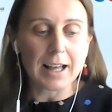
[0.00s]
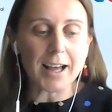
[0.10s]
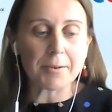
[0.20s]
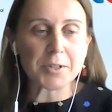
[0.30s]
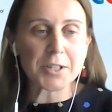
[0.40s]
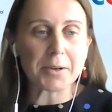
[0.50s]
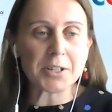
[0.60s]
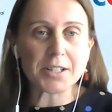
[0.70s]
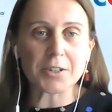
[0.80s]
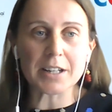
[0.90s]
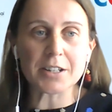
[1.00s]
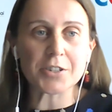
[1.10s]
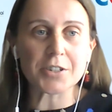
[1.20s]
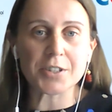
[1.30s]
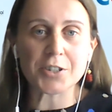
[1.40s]
So I'm just going to
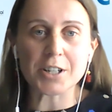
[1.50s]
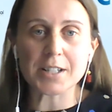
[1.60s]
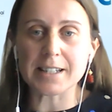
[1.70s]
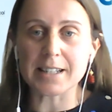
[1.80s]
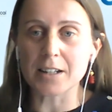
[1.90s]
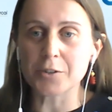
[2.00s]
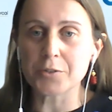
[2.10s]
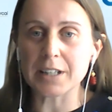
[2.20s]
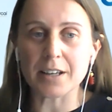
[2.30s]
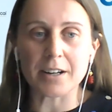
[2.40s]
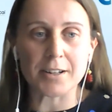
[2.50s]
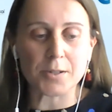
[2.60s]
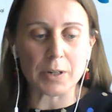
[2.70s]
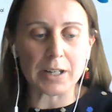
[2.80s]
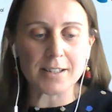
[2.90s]
introduce Justine Looney there
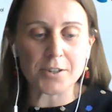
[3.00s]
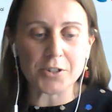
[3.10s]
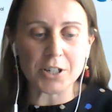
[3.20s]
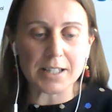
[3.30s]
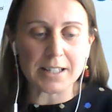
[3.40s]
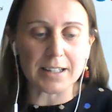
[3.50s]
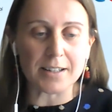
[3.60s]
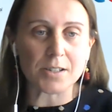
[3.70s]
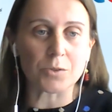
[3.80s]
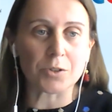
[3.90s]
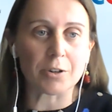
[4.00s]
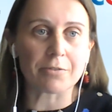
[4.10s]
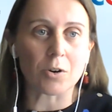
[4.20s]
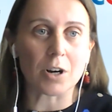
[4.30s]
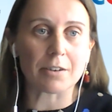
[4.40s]
as well. So Justine is owner
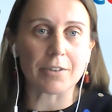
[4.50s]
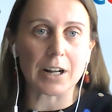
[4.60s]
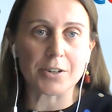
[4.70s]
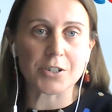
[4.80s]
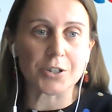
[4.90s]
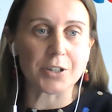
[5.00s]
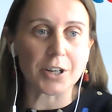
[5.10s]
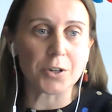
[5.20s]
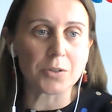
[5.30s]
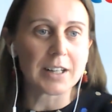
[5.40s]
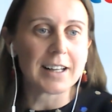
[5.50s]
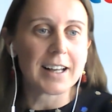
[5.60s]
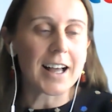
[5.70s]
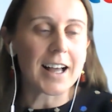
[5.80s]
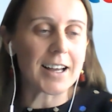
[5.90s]
of Cork Flower Studio.
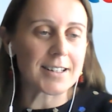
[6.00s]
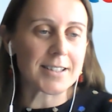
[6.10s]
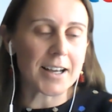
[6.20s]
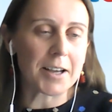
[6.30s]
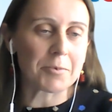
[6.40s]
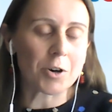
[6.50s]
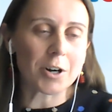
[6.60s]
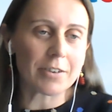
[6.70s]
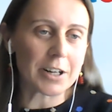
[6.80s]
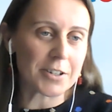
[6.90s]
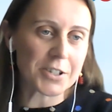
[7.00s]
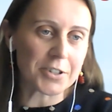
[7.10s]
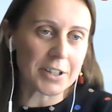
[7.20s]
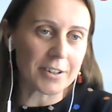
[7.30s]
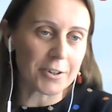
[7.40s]
And Cork Flower
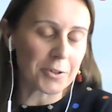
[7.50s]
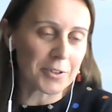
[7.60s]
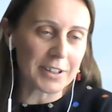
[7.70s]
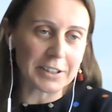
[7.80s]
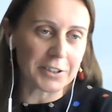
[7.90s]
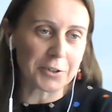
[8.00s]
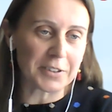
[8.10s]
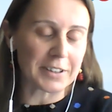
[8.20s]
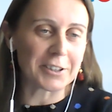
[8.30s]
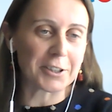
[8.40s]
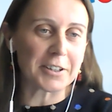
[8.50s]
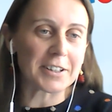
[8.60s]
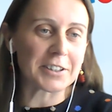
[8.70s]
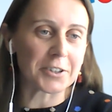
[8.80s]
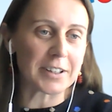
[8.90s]
Studio, you know,
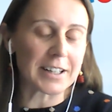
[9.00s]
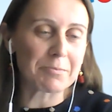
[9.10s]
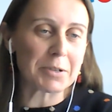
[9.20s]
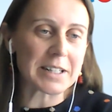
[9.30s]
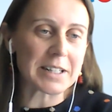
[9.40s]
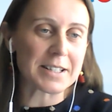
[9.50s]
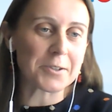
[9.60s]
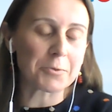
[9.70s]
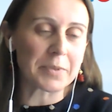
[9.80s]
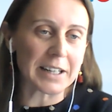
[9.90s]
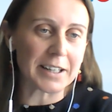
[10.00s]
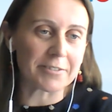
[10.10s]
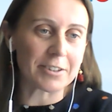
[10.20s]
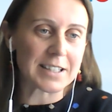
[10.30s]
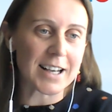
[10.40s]
you're implemented so
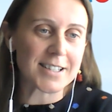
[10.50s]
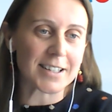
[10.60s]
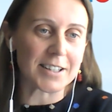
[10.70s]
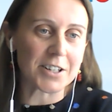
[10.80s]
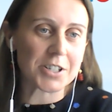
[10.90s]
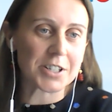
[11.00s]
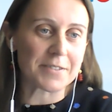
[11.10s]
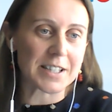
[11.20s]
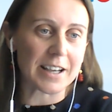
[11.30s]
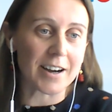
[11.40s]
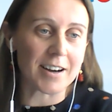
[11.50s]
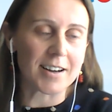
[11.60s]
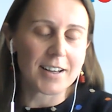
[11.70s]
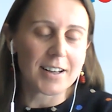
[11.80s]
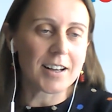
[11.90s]
many fantastic initiatives there
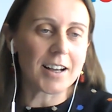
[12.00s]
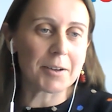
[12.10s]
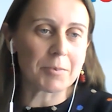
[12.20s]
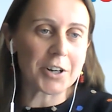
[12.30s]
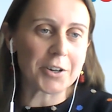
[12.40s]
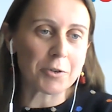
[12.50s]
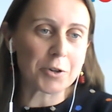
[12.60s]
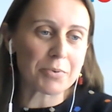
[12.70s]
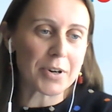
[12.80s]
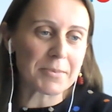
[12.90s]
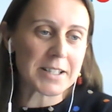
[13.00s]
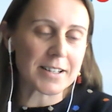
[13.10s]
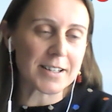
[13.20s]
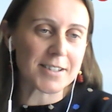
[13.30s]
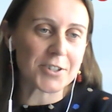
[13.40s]
on your own
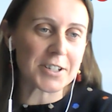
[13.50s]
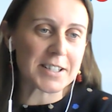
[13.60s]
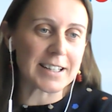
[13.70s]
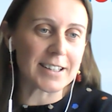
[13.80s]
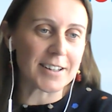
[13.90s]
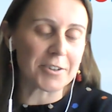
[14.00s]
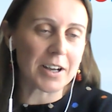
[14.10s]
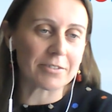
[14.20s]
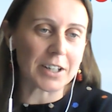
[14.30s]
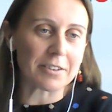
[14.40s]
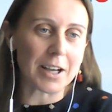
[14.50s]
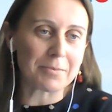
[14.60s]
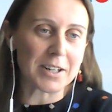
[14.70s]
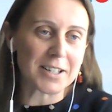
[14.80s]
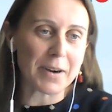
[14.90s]
premises, Justine, and you have that
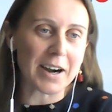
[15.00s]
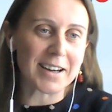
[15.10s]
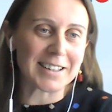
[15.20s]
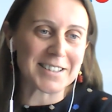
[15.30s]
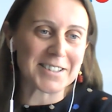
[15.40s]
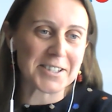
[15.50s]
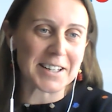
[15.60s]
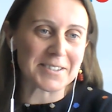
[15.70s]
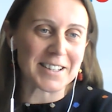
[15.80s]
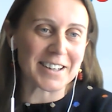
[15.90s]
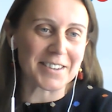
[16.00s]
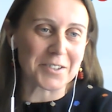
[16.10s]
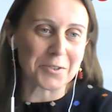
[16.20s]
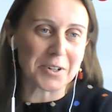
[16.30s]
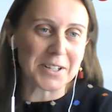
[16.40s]
fabulous parklet just outside the
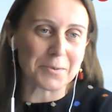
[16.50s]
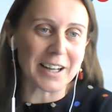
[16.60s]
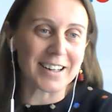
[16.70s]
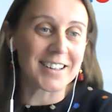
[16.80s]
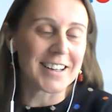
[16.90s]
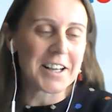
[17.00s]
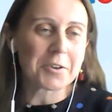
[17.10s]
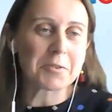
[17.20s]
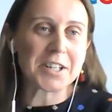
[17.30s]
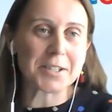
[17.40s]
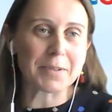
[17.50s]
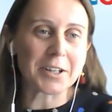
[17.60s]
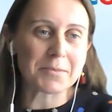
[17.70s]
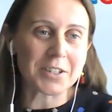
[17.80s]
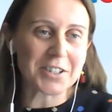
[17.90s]
door as well, which has
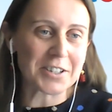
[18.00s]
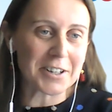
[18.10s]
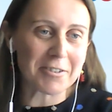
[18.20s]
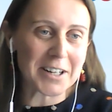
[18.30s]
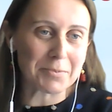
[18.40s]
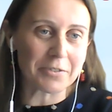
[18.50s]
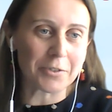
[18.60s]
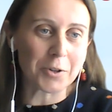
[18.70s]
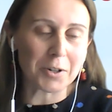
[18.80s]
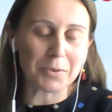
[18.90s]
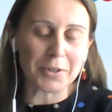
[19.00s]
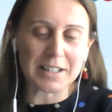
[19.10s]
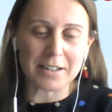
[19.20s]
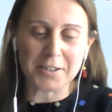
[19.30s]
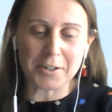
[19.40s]
become such an incredible focal
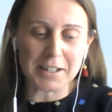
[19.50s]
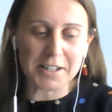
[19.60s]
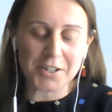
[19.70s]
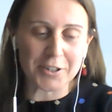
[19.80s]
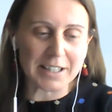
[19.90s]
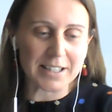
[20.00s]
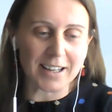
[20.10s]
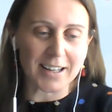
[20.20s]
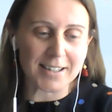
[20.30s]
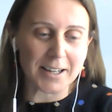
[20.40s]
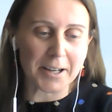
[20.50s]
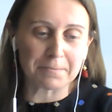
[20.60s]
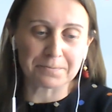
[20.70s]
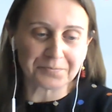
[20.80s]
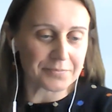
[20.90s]
point on Douglas Street. And
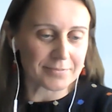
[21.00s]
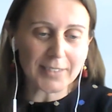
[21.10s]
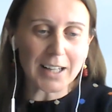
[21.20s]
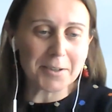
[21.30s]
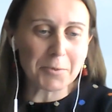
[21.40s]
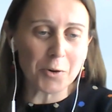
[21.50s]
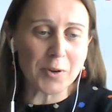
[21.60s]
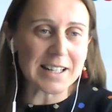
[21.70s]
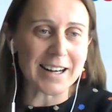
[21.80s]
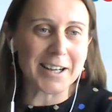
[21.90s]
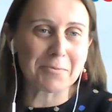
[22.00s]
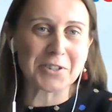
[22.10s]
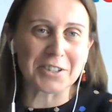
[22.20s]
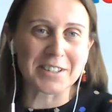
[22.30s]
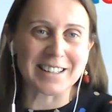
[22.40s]
I'm always, any
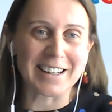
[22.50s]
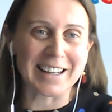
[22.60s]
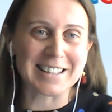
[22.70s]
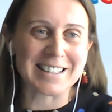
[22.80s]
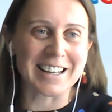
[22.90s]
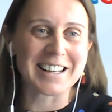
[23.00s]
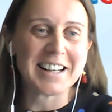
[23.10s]
opportunity I get to